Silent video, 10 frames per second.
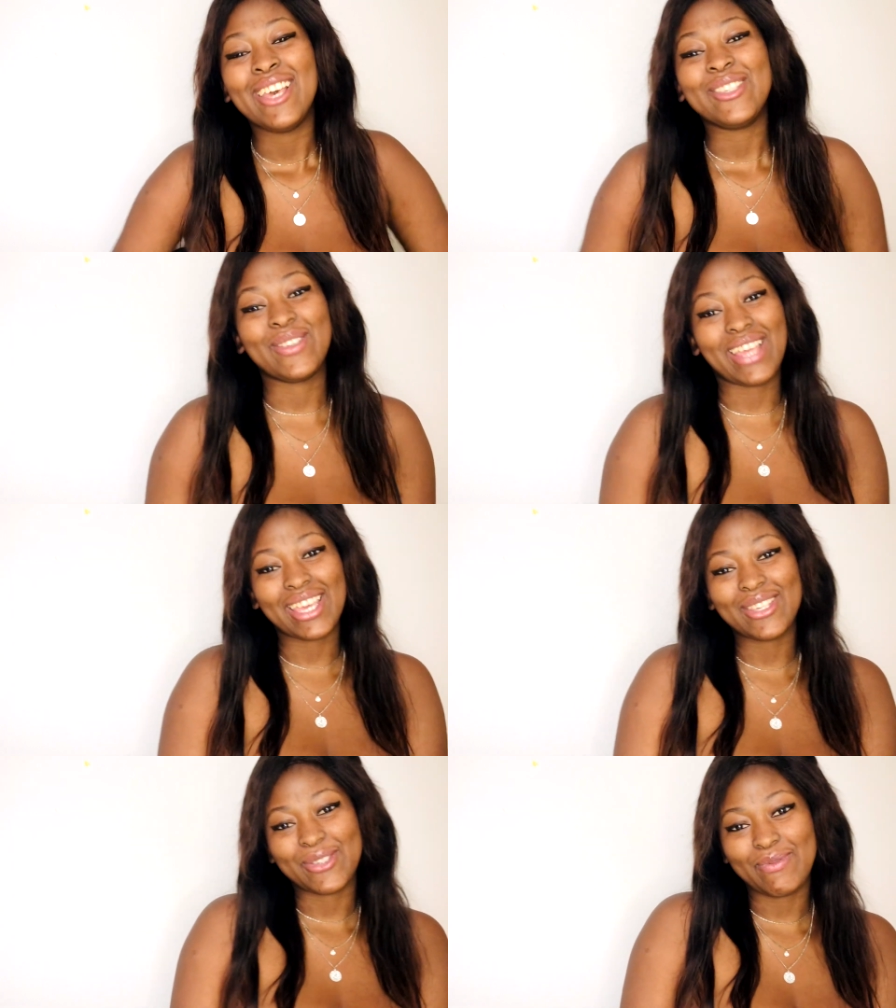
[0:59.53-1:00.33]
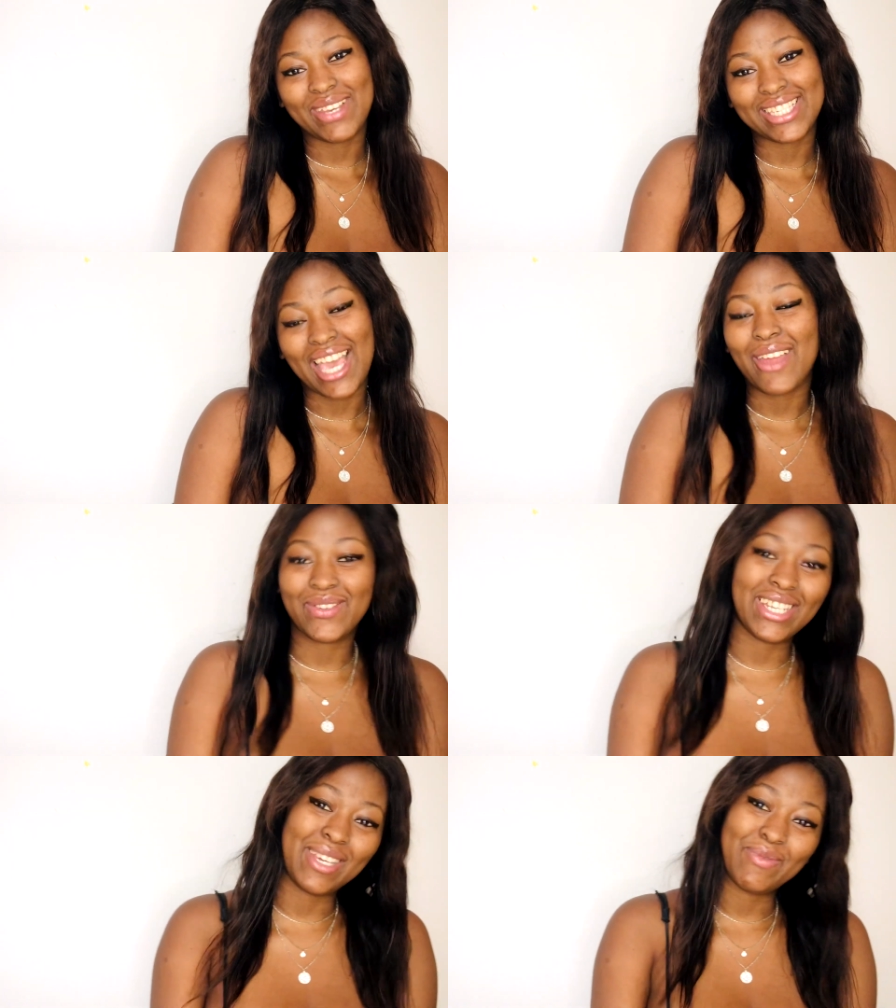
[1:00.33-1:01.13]
So thank you so much. I
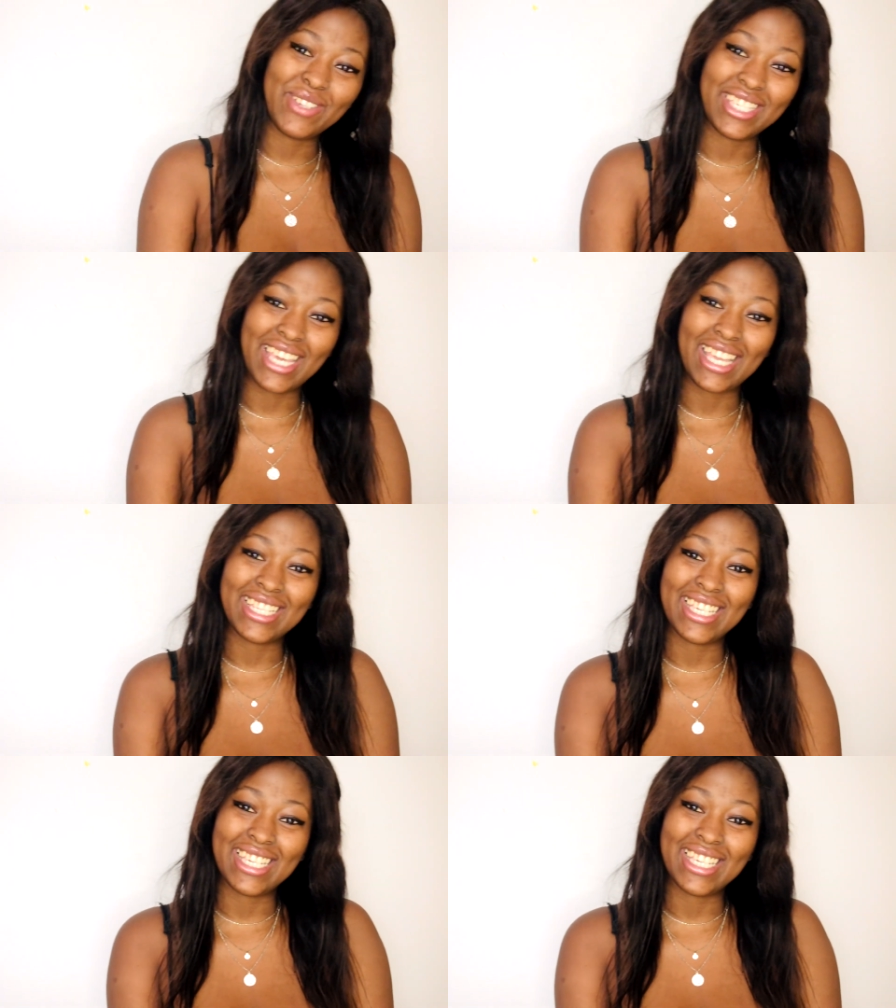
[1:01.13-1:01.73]
really appreciate